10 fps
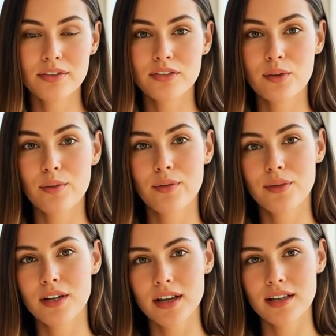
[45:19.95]
We
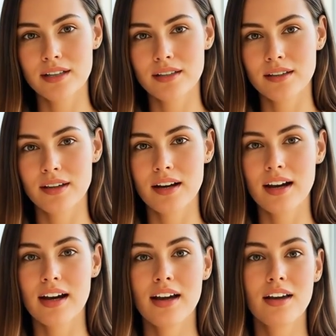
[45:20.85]
maintained a careful,
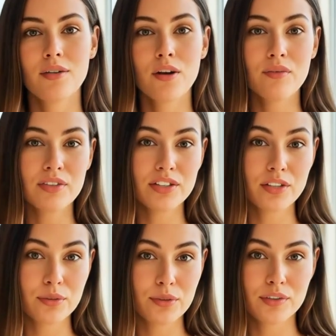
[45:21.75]
distant relationship.